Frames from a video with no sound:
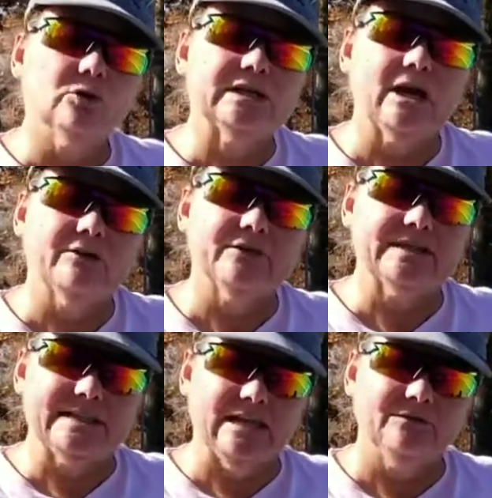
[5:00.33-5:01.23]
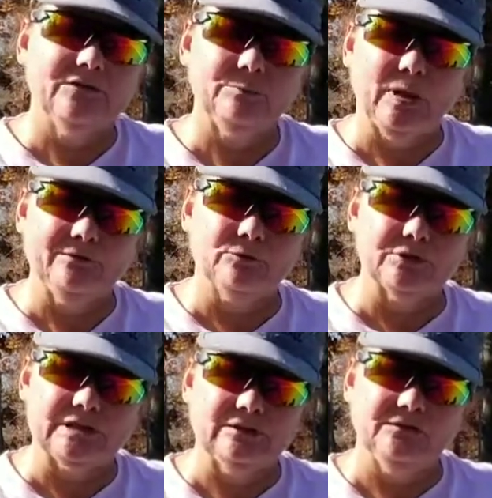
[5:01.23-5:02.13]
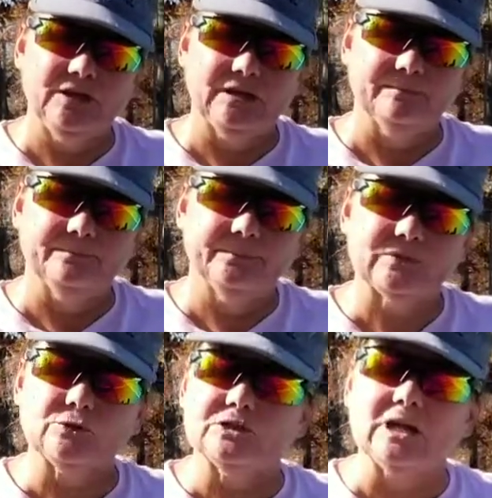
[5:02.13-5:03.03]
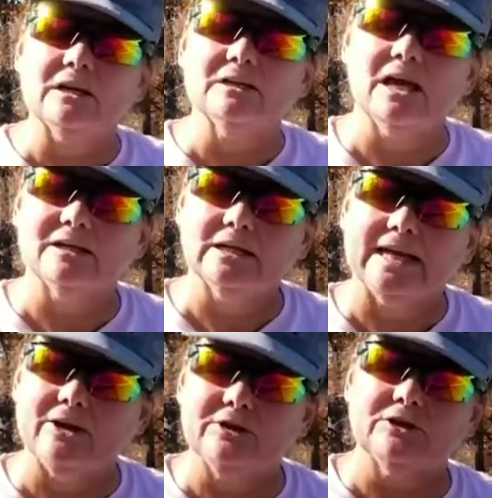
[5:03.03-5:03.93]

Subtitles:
covering 10 feet by 14 feet. So it's not a lot of area